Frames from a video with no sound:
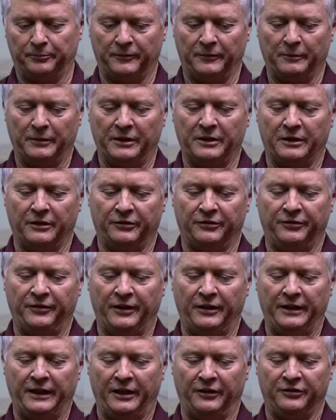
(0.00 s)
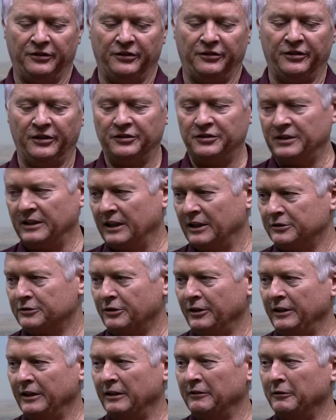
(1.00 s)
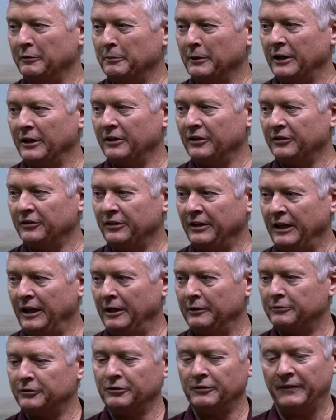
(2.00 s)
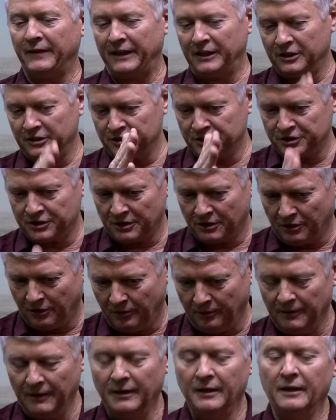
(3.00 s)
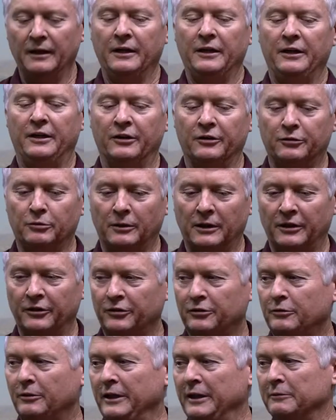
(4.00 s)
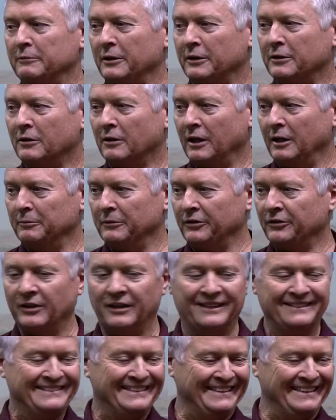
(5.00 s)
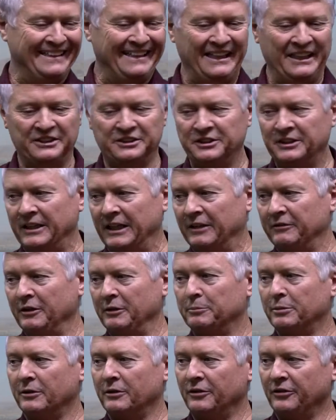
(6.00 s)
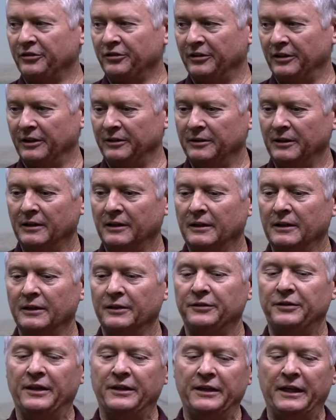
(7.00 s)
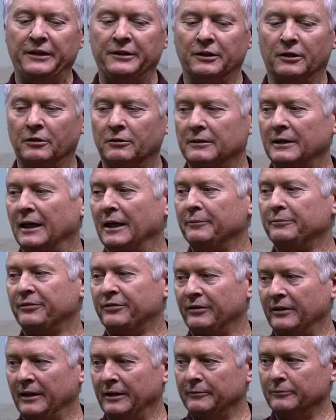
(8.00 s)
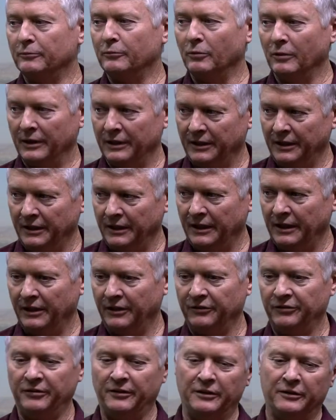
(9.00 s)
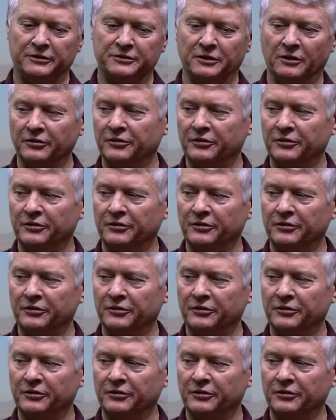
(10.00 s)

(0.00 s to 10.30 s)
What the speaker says: because fair housing says you got to treat everybody the same. So if I can show here's what our screening requirements are to each and every person, then they know upfront what it is, and there's no